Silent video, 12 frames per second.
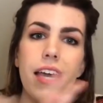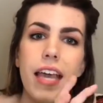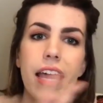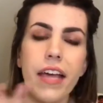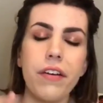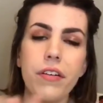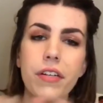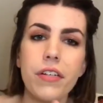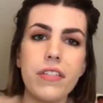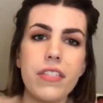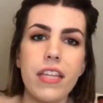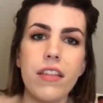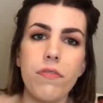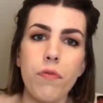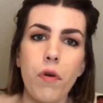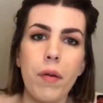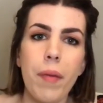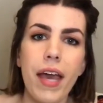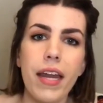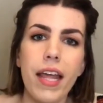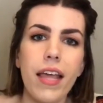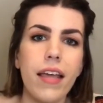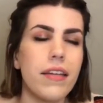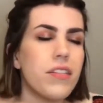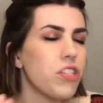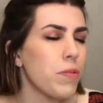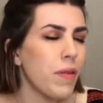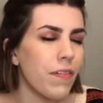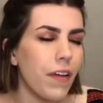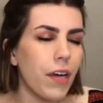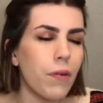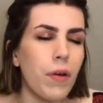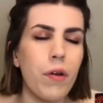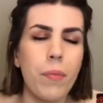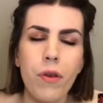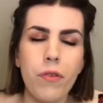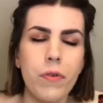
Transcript: errors in the formatting. To be fair, we were both